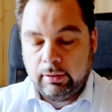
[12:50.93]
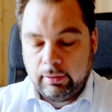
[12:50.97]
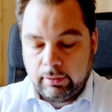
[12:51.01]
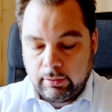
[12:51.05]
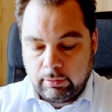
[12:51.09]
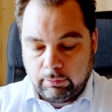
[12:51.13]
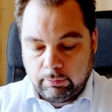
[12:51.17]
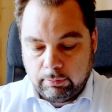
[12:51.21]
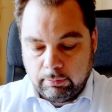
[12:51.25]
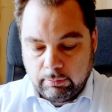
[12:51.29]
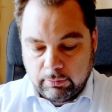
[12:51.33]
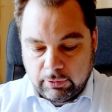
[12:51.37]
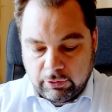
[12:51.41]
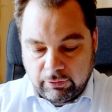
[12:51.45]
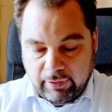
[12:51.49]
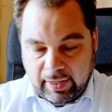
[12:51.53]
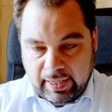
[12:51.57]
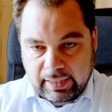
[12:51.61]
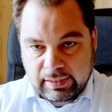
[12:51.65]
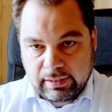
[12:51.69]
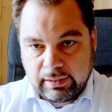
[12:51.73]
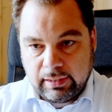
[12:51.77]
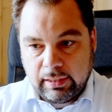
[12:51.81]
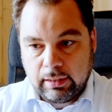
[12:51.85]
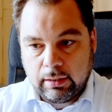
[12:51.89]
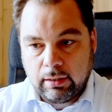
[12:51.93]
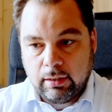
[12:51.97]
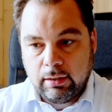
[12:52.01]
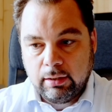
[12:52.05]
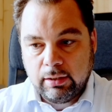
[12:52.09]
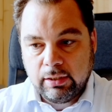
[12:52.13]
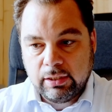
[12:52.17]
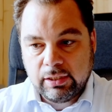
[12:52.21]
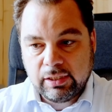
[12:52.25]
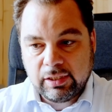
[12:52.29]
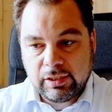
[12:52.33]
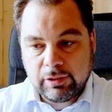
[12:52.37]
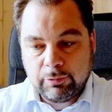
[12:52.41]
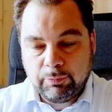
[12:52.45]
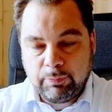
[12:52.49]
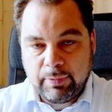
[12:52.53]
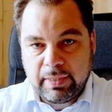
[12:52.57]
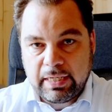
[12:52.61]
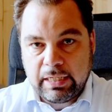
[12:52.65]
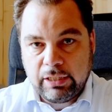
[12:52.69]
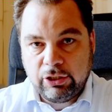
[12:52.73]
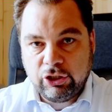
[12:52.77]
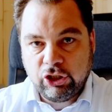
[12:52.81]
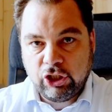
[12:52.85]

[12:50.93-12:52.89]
the drastic speed